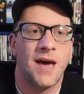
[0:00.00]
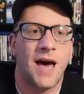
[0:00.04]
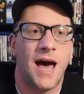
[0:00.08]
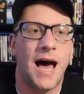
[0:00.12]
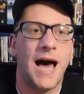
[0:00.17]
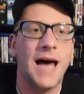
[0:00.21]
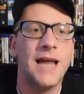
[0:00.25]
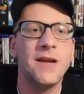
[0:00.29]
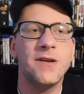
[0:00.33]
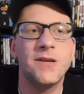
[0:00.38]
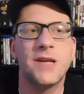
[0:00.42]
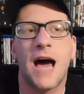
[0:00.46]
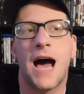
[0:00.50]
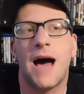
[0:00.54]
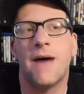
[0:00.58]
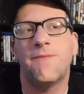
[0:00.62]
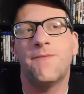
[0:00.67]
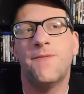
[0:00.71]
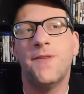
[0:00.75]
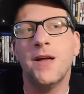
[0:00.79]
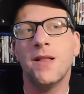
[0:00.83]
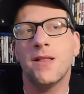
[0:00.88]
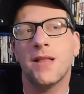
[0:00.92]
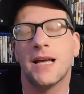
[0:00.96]
I don't know. I
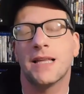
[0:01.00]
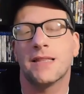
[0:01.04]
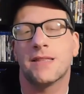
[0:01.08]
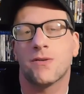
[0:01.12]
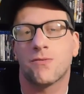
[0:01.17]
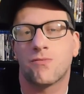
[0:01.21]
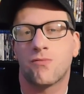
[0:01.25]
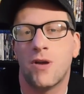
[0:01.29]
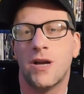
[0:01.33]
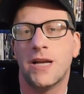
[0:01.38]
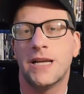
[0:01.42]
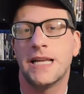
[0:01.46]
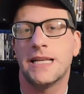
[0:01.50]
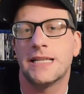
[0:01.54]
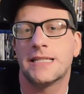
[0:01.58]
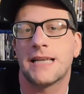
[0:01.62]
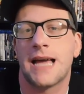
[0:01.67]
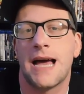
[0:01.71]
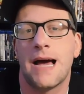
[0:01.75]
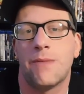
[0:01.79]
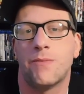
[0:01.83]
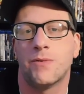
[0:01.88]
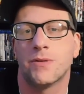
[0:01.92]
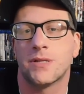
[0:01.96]
felt like the running
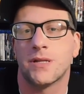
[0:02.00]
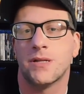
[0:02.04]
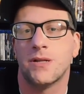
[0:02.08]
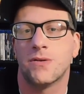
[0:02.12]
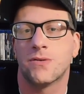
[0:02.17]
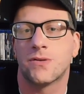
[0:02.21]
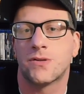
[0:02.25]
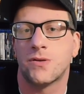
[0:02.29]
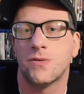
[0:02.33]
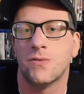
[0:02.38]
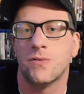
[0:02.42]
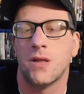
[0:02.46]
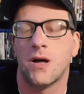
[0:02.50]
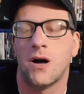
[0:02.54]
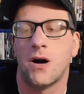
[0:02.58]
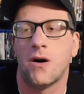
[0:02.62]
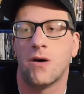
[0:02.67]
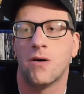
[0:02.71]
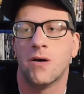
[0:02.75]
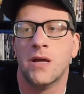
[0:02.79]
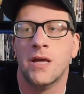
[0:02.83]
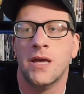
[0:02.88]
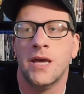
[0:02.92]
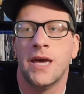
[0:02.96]
time was a little too
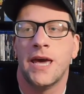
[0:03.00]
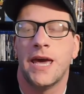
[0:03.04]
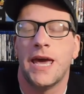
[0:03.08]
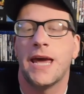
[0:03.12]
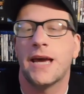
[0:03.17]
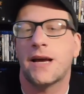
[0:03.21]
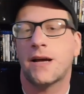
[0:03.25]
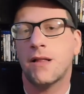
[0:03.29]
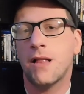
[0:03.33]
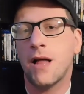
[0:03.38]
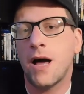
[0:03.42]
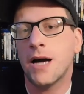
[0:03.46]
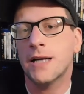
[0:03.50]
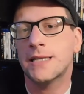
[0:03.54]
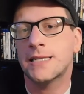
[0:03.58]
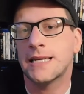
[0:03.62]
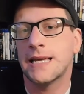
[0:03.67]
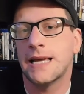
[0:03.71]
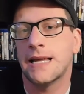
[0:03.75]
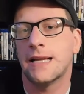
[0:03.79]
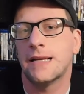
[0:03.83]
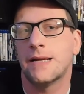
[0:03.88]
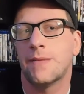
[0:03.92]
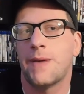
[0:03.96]
long. It clocks
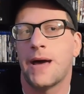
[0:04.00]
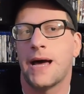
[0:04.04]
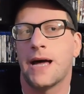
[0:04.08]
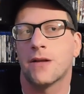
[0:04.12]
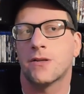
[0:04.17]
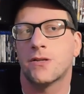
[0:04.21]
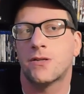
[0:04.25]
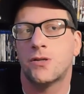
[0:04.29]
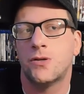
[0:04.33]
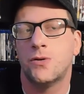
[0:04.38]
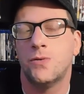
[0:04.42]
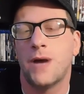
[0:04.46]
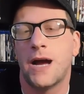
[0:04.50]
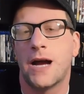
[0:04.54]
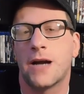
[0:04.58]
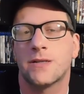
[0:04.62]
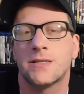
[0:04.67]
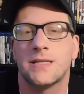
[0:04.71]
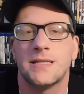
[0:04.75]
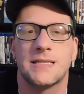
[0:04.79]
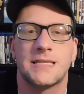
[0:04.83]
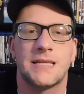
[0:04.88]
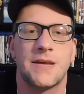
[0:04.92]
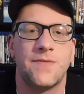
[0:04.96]
in at about 2
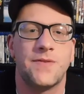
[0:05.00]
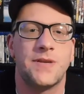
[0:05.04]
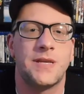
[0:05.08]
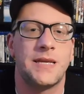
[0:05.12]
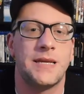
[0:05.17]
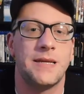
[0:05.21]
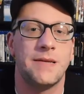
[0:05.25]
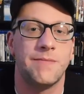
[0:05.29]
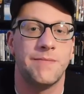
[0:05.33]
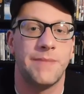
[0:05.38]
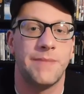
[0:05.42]
hours and 17